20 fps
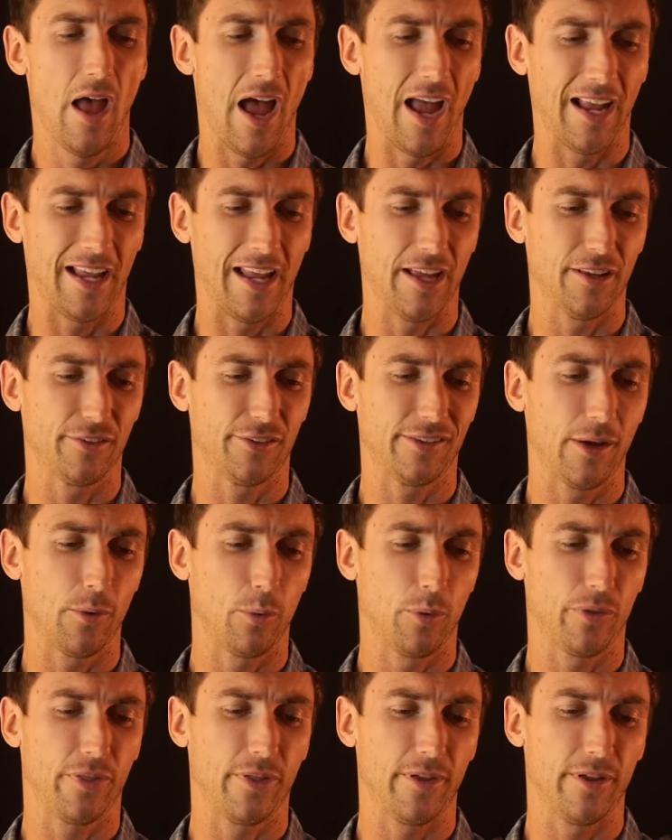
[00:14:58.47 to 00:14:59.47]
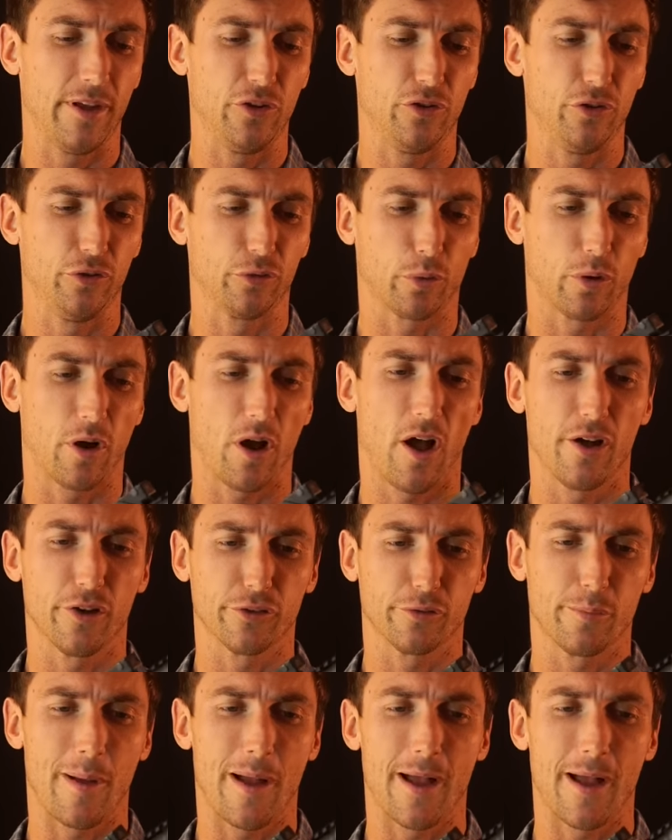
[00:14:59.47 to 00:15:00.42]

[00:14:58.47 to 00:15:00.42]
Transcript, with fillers: I can't say what the issues were caused